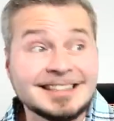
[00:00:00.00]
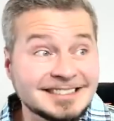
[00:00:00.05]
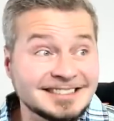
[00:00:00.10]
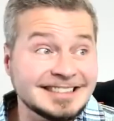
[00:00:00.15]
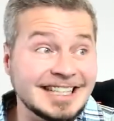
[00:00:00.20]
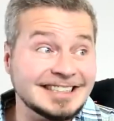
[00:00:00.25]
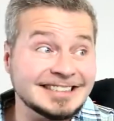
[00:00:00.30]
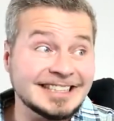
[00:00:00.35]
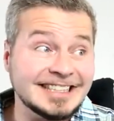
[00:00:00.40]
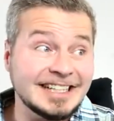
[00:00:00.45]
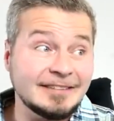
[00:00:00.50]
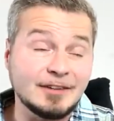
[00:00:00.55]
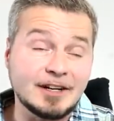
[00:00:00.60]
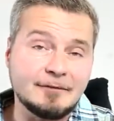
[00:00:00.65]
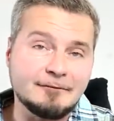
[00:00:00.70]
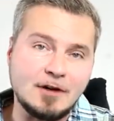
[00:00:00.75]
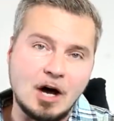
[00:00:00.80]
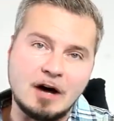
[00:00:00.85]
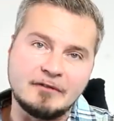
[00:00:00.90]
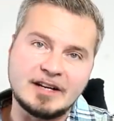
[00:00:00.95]
This doesn't even
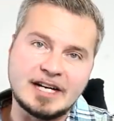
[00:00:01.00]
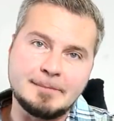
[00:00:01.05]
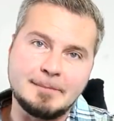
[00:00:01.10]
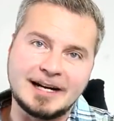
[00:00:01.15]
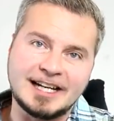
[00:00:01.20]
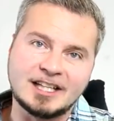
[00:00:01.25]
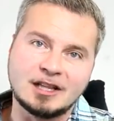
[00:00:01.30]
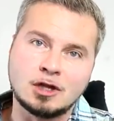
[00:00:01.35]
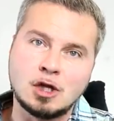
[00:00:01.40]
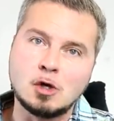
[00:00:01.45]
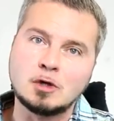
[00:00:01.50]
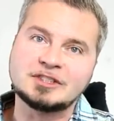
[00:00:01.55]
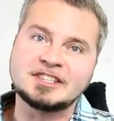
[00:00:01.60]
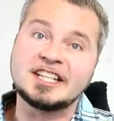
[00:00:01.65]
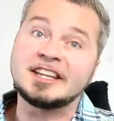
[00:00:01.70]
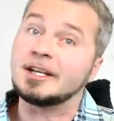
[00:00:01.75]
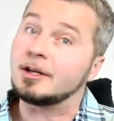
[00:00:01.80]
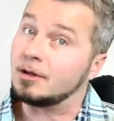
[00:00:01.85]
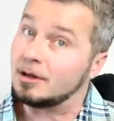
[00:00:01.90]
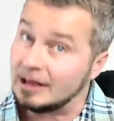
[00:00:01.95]
involve anybody
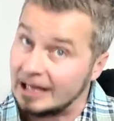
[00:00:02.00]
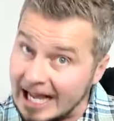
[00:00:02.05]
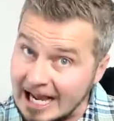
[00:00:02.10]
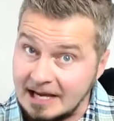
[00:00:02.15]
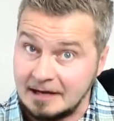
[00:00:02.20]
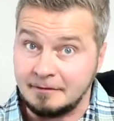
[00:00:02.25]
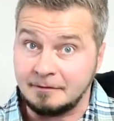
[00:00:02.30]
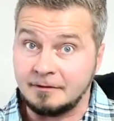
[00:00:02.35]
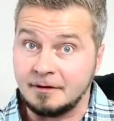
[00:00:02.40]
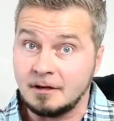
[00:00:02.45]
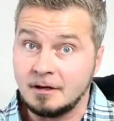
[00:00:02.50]
losing their life.